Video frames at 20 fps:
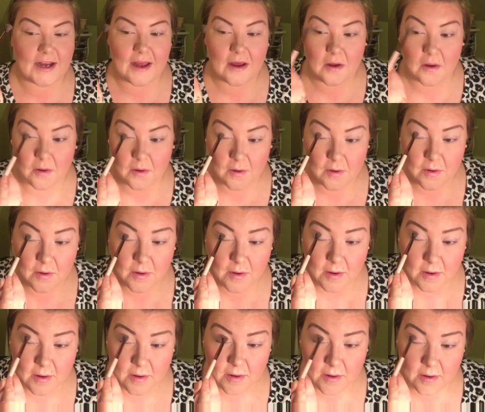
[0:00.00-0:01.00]
out.
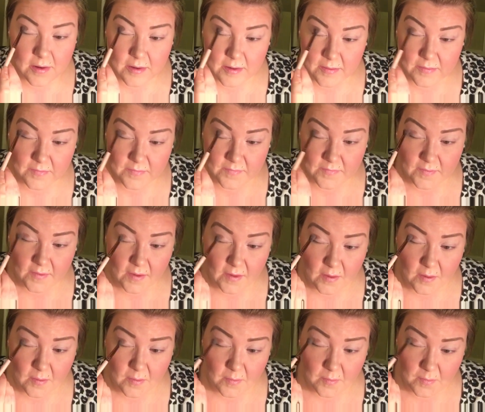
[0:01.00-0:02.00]

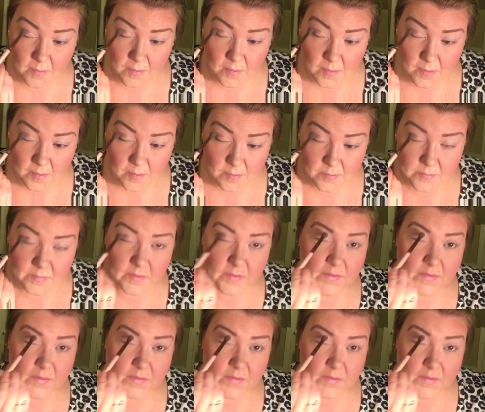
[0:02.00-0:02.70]
So I'm